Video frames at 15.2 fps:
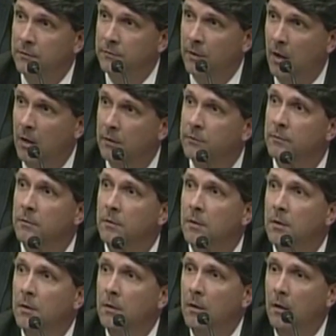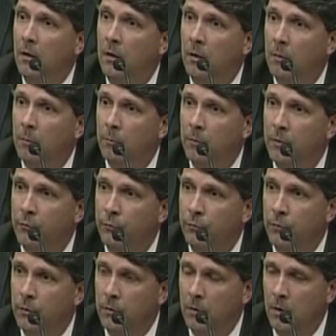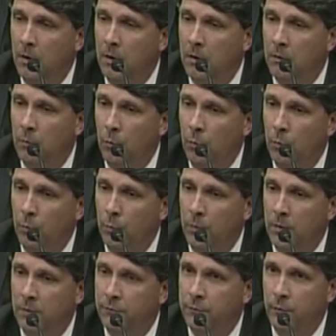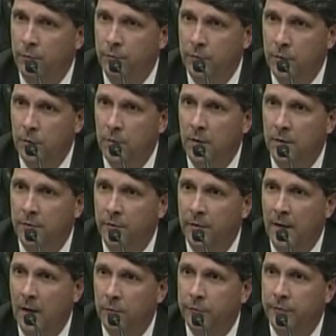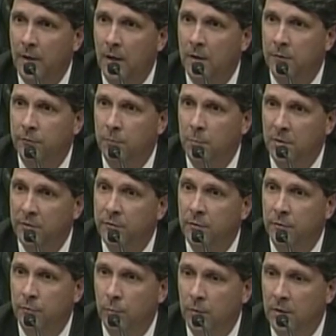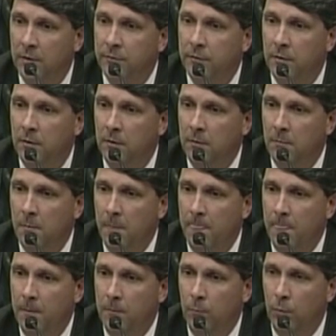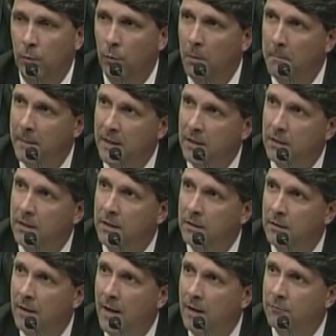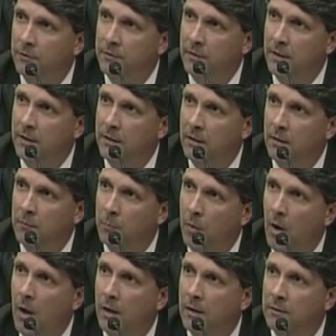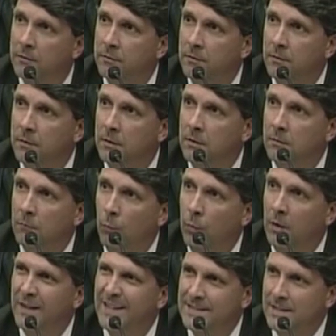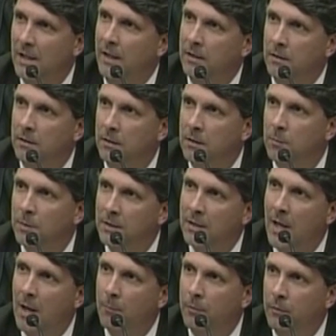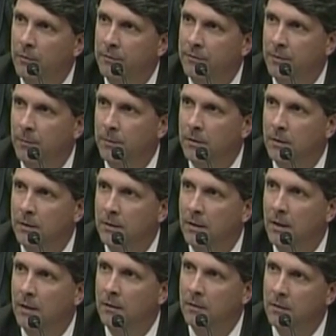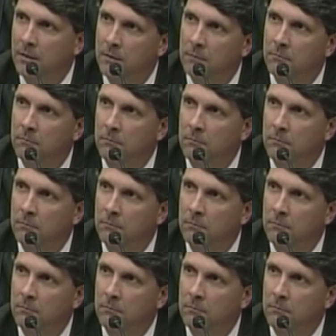stocks. If we view that they're an outsized business risk, where we're mandated to have to take a price, then we're less likely to commit capital to something like that than